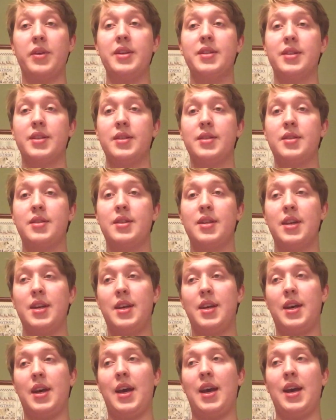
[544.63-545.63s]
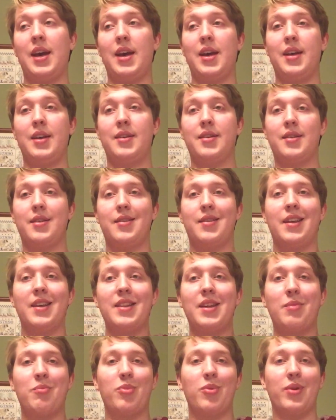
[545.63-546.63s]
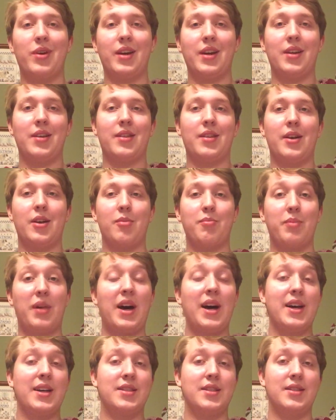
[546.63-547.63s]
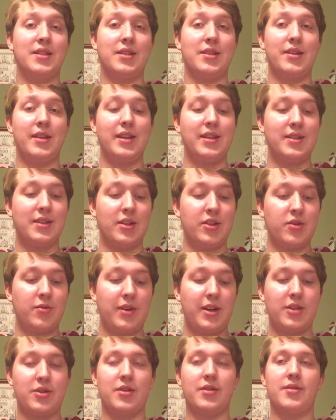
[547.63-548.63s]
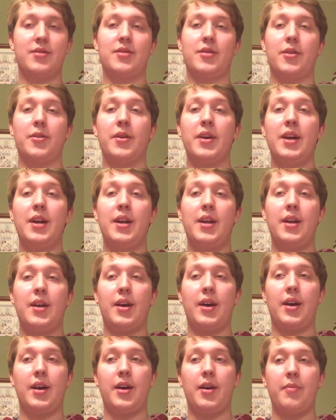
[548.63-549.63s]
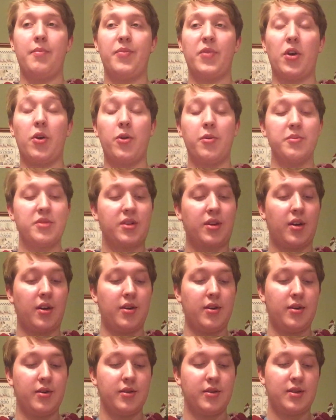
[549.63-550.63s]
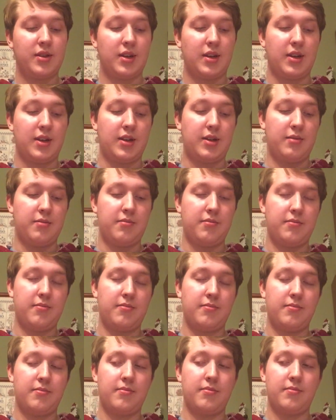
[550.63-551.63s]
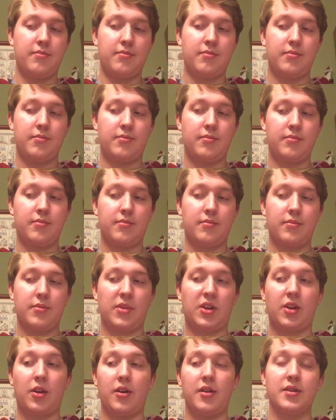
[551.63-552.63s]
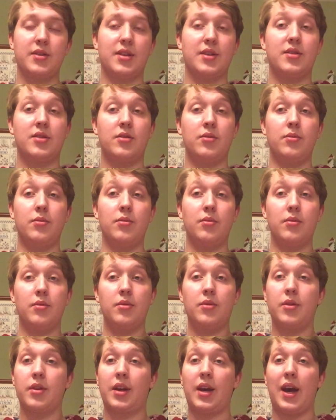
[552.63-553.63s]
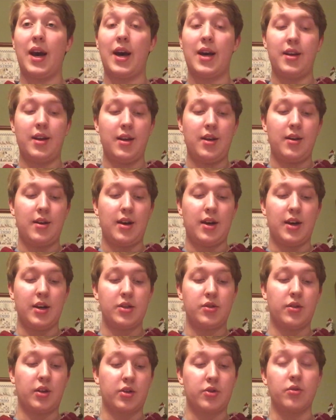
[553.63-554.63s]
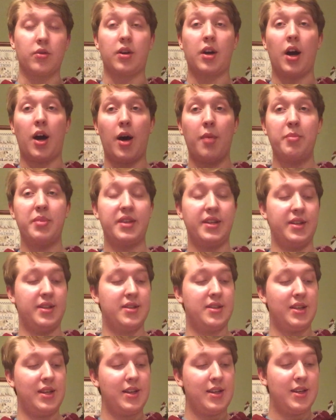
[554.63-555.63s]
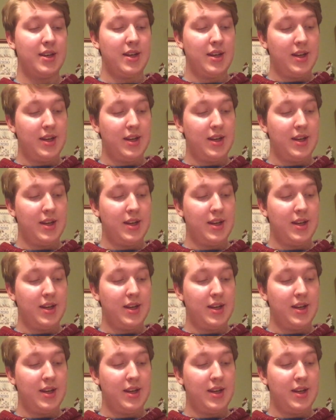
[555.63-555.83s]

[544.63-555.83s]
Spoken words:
reasons, and then they bring their biases into these situations. So Holmes calls us to look at structural competency.